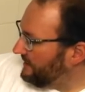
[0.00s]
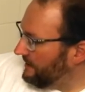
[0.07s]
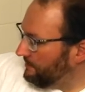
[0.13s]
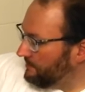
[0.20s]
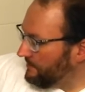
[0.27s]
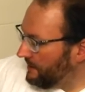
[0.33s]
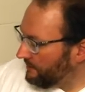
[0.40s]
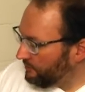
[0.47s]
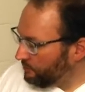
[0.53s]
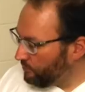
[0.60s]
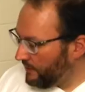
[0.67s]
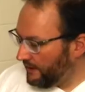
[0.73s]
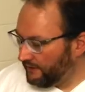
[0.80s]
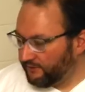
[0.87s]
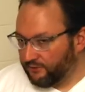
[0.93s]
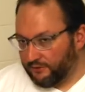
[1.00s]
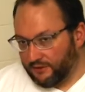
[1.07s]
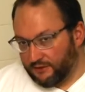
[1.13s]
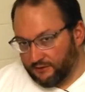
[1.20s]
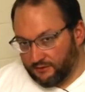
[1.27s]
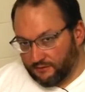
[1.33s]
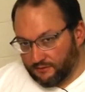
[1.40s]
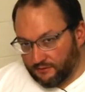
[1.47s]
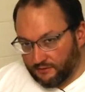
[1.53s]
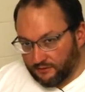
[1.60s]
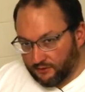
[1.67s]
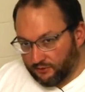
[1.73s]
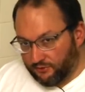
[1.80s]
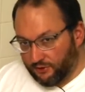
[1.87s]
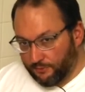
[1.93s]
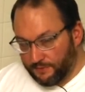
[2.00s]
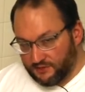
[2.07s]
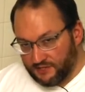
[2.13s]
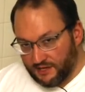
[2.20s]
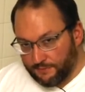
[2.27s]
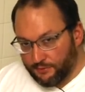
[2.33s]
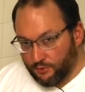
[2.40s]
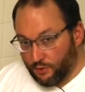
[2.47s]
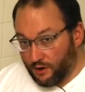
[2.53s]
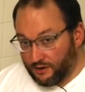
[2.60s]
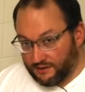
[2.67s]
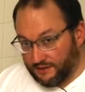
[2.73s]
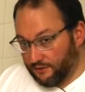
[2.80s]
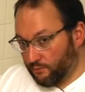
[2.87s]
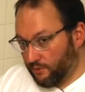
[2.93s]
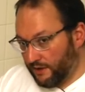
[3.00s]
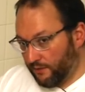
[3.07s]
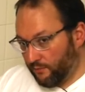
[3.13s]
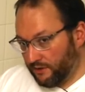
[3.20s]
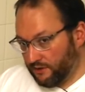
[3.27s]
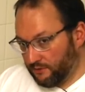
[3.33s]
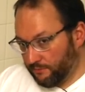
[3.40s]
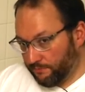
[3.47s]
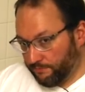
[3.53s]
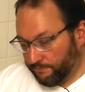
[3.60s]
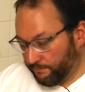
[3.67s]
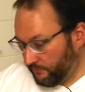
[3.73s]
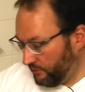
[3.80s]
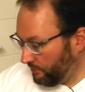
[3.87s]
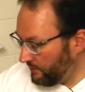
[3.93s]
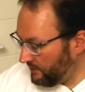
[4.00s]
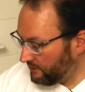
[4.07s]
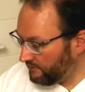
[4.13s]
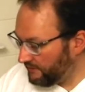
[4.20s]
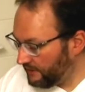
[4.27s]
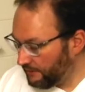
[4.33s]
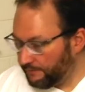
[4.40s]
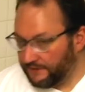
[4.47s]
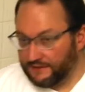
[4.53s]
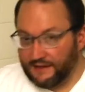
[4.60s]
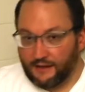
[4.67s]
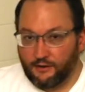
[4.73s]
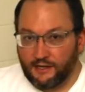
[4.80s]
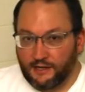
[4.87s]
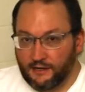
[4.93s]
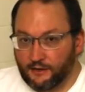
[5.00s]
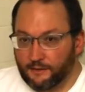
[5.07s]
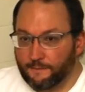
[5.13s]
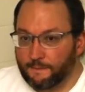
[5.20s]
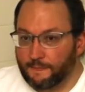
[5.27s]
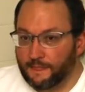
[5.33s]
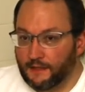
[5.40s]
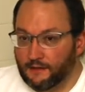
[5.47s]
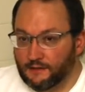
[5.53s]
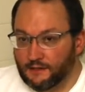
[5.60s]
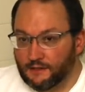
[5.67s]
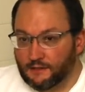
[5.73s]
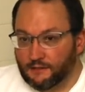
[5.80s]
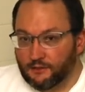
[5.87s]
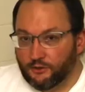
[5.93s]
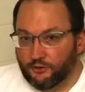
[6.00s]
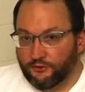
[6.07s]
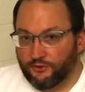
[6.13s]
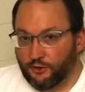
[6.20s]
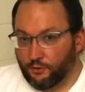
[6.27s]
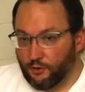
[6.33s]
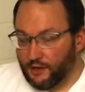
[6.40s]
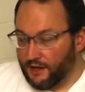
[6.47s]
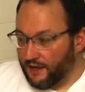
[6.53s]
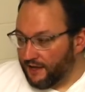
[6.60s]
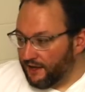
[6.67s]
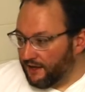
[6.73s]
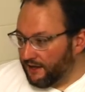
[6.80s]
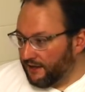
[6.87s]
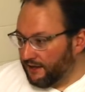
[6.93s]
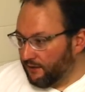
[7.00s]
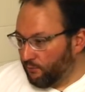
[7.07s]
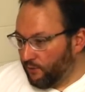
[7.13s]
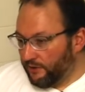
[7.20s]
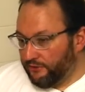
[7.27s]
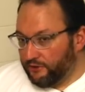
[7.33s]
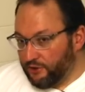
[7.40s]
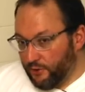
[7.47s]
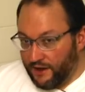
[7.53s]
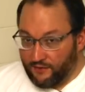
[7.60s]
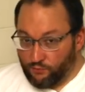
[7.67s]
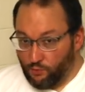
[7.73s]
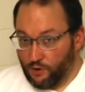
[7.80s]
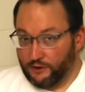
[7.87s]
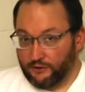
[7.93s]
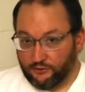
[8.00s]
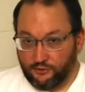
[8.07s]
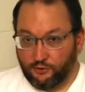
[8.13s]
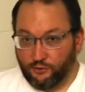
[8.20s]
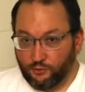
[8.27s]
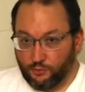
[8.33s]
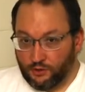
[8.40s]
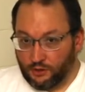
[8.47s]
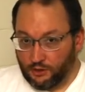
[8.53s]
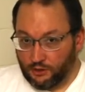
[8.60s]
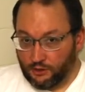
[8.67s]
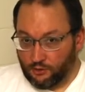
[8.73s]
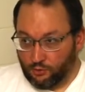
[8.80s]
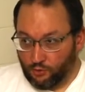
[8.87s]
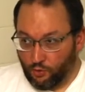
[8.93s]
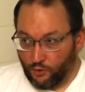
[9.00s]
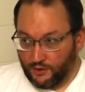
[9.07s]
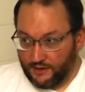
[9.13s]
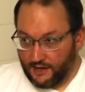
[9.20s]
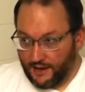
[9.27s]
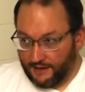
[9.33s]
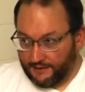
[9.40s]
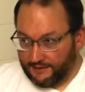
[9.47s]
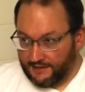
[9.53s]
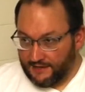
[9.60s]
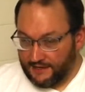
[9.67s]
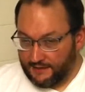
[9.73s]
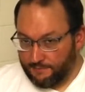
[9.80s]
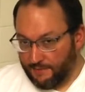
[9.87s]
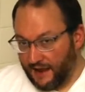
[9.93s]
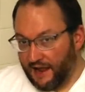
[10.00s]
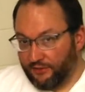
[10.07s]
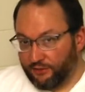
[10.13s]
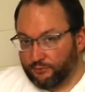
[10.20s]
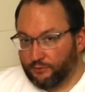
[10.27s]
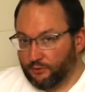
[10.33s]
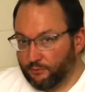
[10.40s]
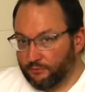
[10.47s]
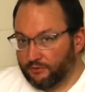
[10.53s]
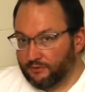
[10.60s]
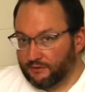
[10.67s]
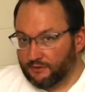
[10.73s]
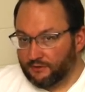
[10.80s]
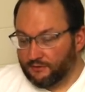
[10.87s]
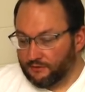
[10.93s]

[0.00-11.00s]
keep them out of the way so that your soap and shampoo aren't in the way when you're doing your developing down here. So whether you have one or two or 19 bathrooms,